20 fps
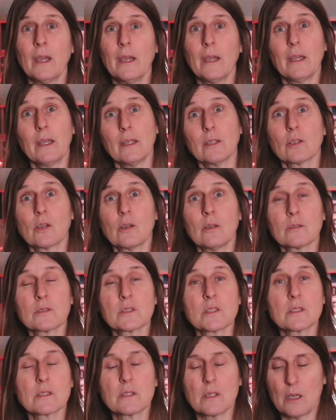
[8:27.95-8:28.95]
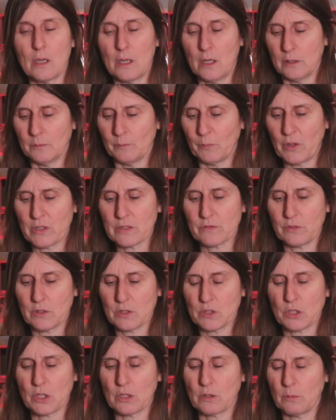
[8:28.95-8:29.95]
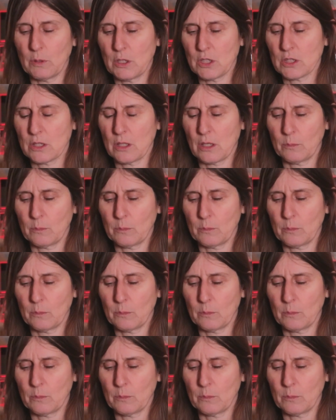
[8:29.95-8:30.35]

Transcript: It cost this first generation